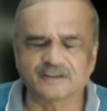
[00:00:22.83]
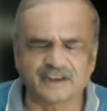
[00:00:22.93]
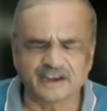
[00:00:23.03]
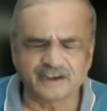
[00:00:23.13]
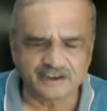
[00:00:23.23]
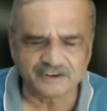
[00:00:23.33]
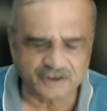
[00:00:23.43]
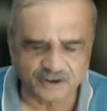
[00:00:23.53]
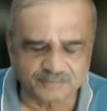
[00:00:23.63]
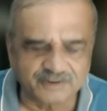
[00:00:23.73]
the
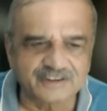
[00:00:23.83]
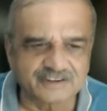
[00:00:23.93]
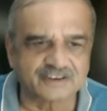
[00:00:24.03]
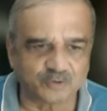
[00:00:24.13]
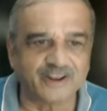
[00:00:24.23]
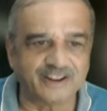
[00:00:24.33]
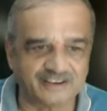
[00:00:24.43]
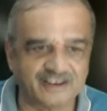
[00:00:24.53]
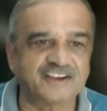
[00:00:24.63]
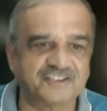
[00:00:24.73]
intention of this
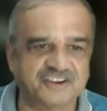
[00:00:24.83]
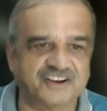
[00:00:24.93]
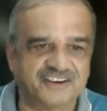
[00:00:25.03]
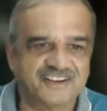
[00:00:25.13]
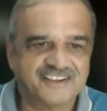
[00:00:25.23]
today's lecture,